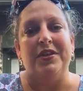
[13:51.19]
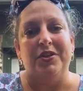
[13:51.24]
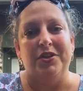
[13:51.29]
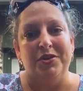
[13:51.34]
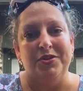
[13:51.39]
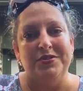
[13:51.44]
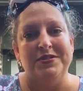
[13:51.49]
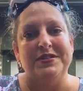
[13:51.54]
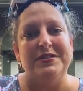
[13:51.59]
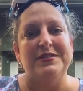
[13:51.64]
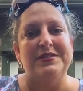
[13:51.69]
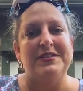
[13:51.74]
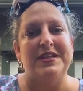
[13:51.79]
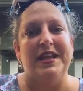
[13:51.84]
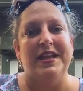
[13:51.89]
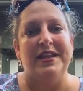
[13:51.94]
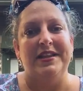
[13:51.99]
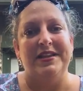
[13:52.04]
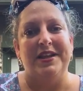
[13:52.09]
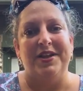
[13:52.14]
koozies to
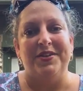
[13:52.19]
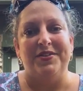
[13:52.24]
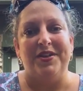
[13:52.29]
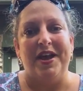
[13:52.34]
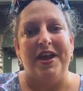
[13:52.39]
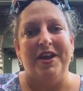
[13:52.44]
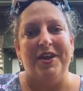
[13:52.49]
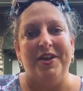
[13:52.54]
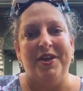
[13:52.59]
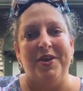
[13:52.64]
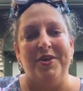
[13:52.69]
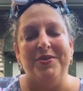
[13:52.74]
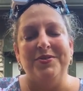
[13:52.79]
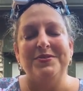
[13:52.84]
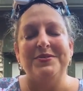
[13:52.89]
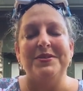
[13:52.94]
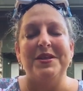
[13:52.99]
hand out Diet Cokes.